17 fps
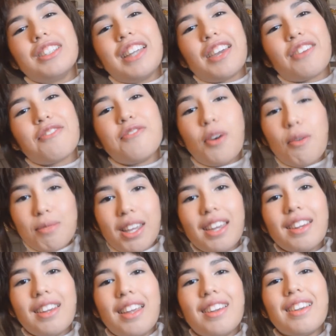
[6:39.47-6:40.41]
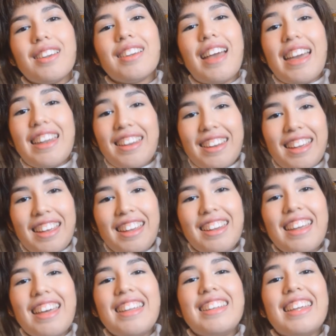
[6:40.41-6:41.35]
like filmed it and edited
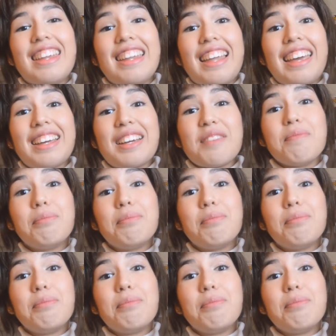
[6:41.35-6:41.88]
it and then like